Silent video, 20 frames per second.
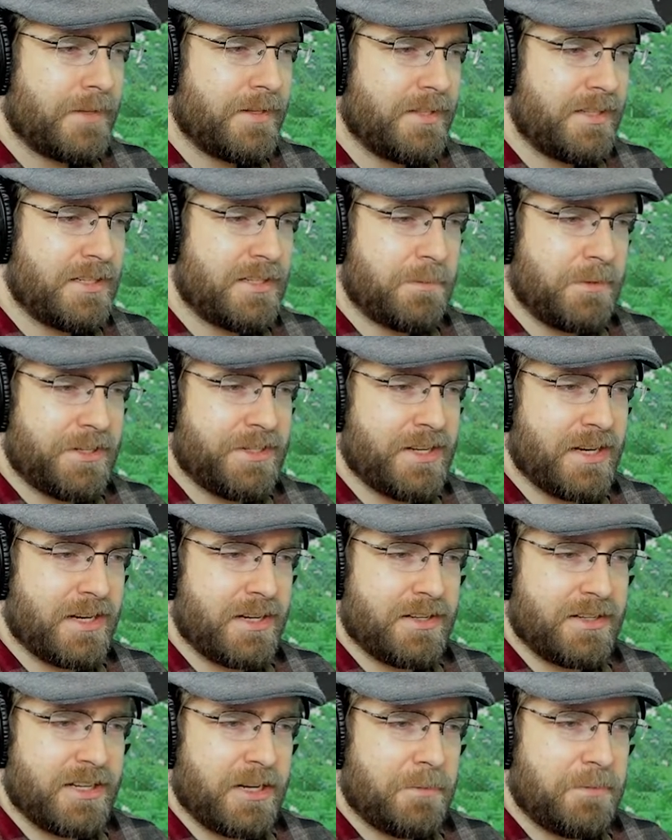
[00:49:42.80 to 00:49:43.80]
This is my
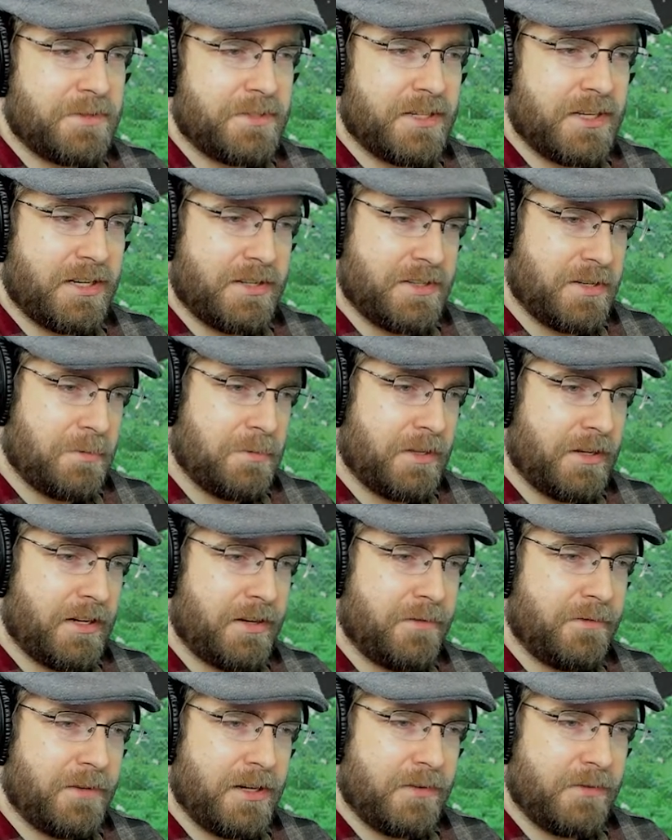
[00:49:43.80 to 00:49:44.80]
second time seeing something
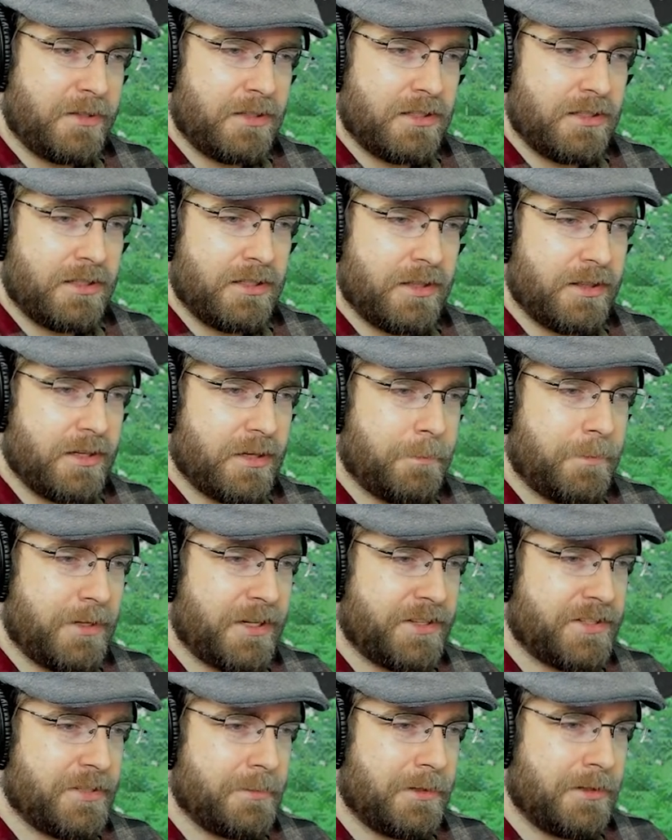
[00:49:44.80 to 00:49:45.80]
I've never thought
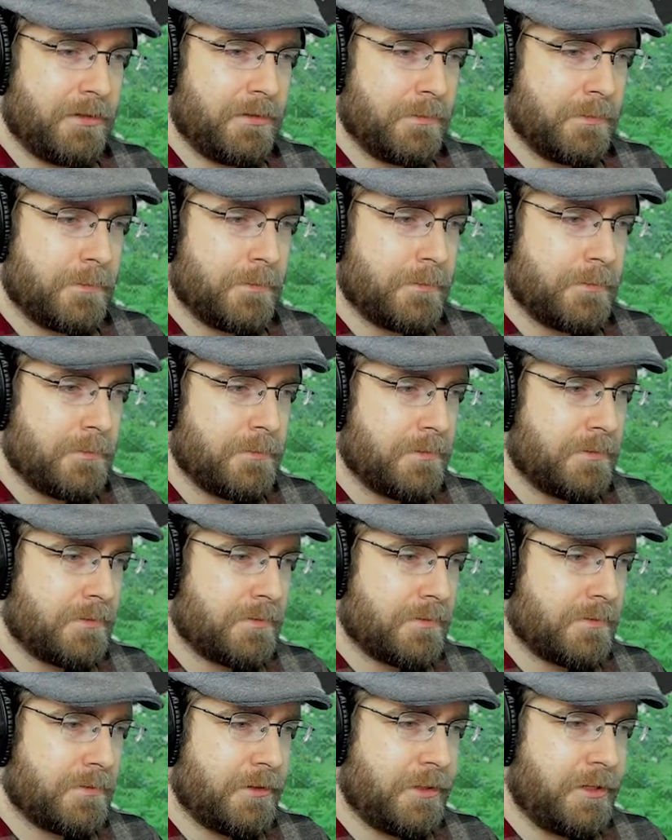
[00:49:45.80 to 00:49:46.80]
possible.
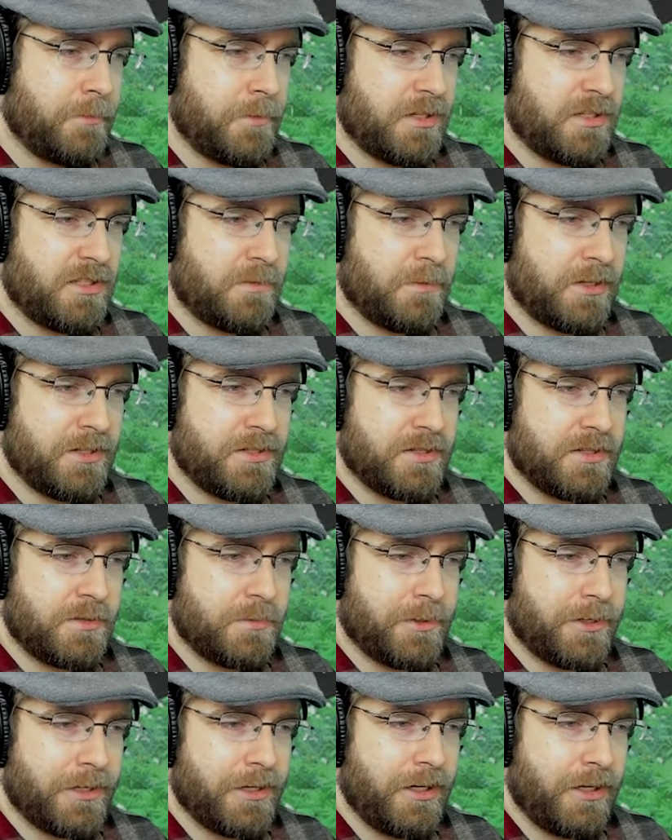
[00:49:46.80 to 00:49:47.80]
Humans and
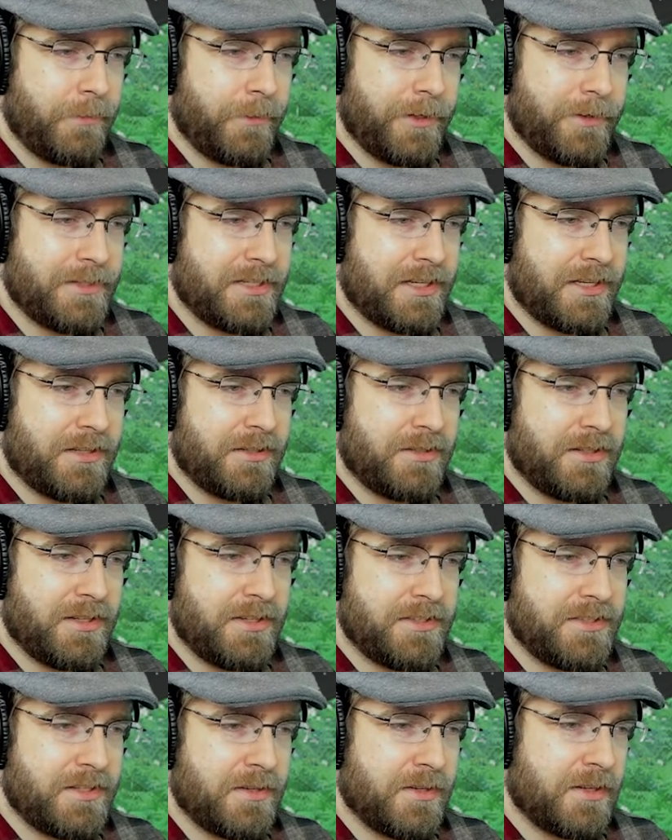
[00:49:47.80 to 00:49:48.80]
monsters walking around together in
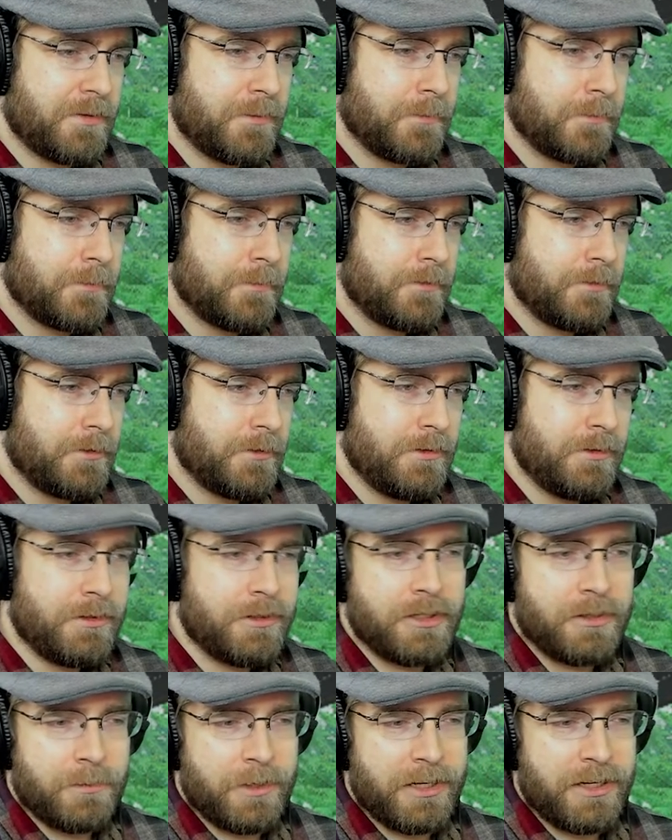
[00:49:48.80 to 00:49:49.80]
the city.
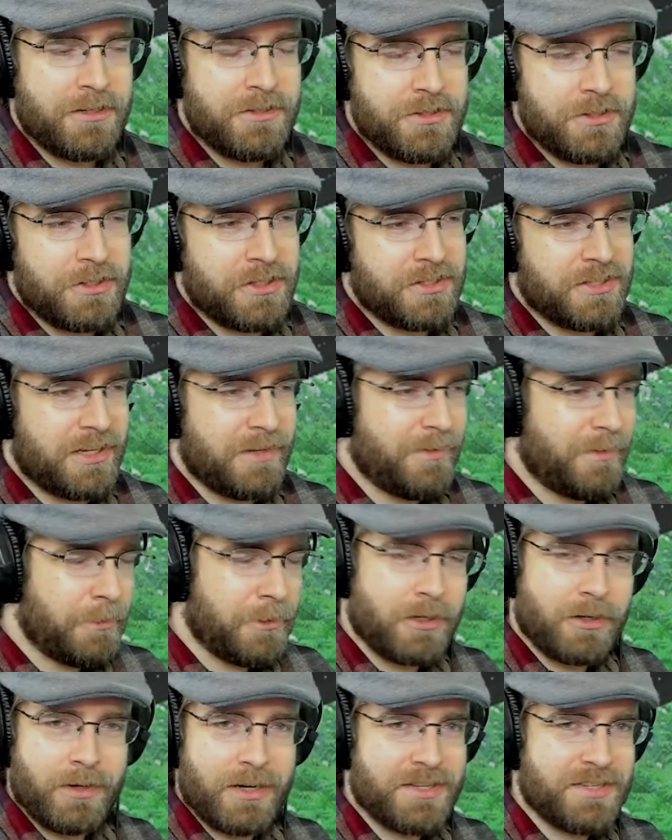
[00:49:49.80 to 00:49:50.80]
Look, why don't you just give up
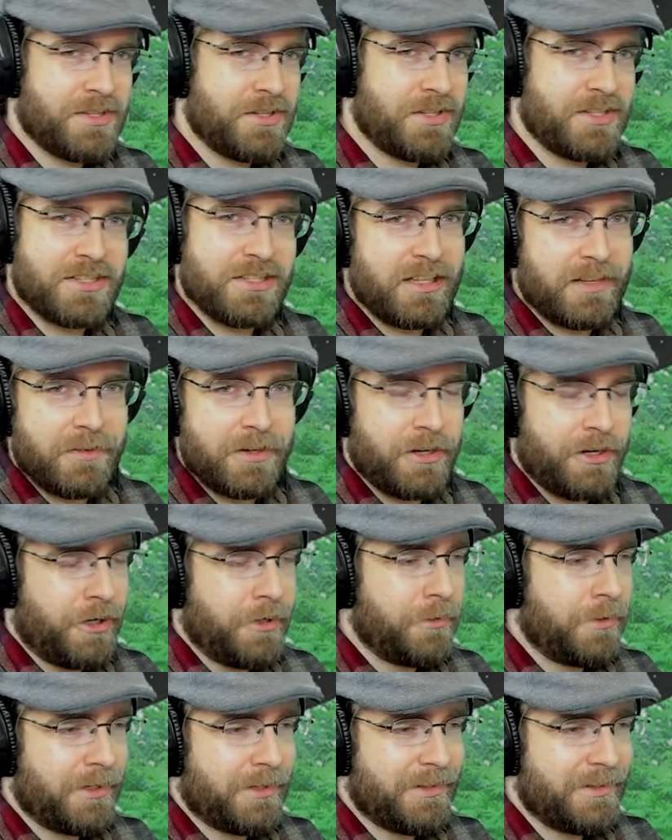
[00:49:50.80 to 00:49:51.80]
your quest and just live in
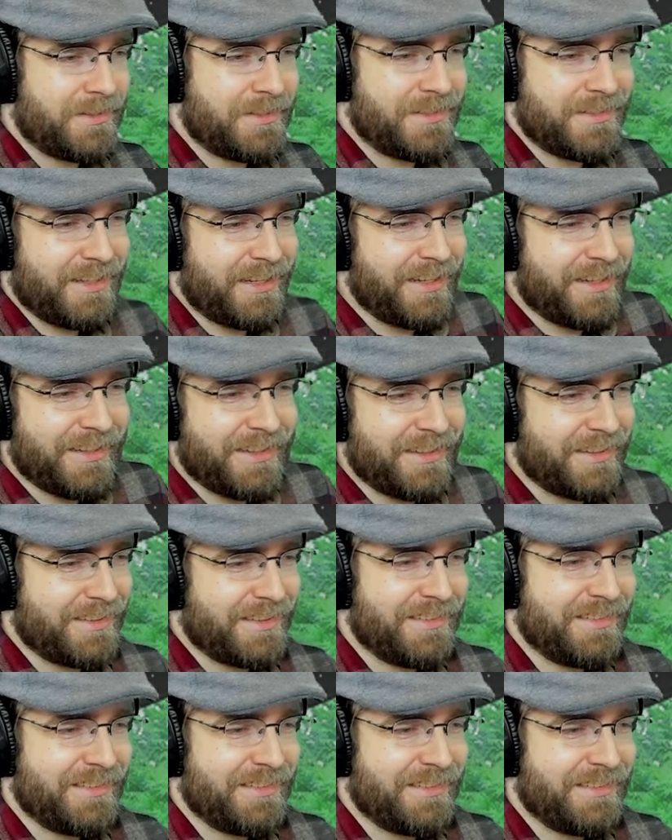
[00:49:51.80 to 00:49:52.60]
Noah? Just, like,